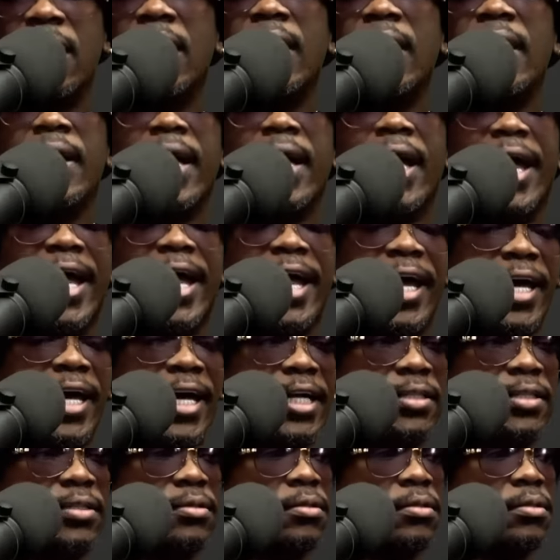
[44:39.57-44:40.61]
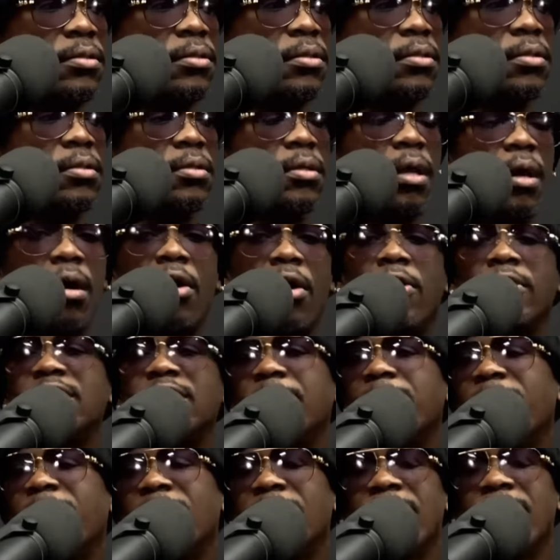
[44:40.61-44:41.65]
And
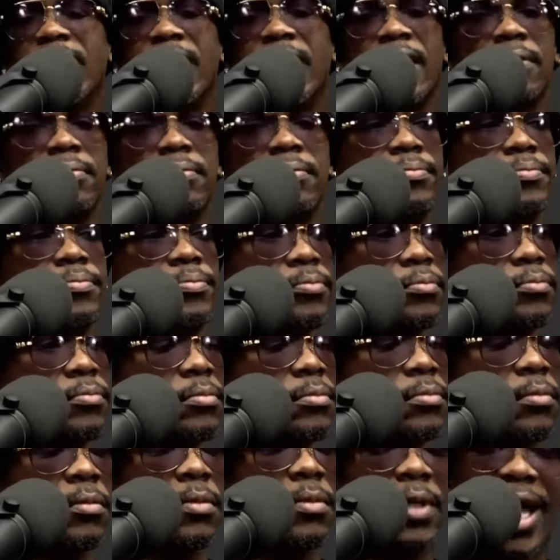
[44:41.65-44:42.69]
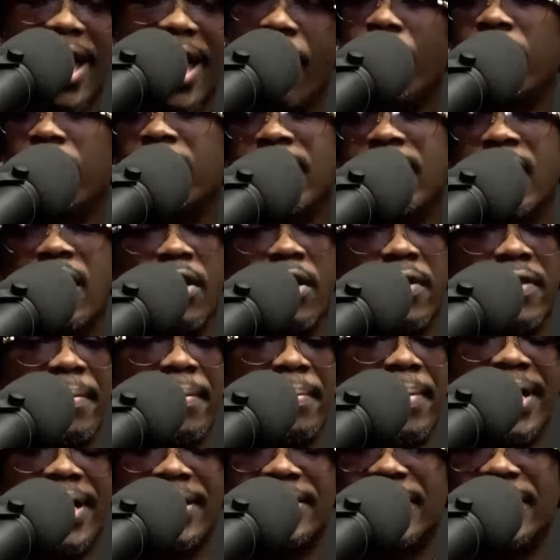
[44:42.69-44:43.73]
ultimately, I want to call that
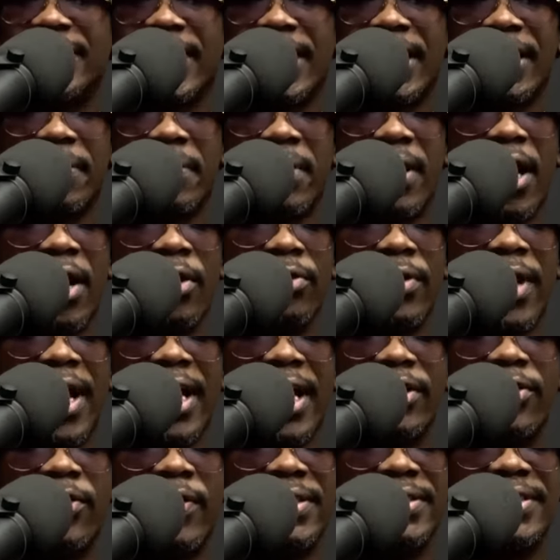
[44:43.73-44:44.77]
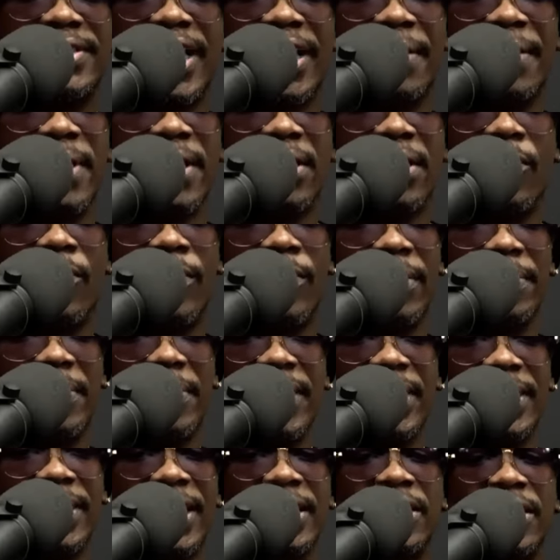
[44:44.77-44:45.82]
pastor name. I know his name. He don't want to be
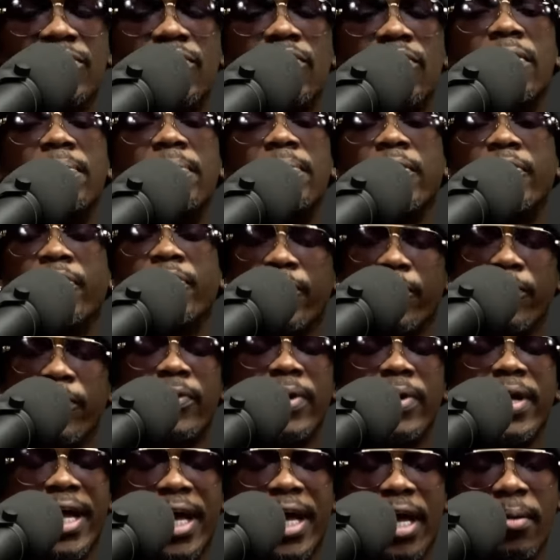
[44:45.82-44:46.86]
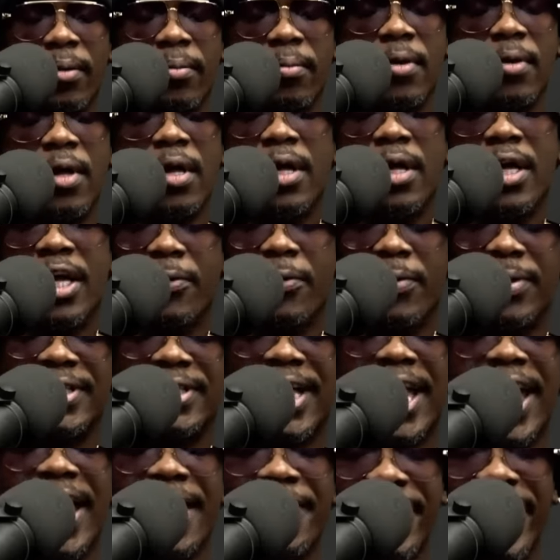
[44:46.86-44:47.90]
connected to it. But through him, he was at that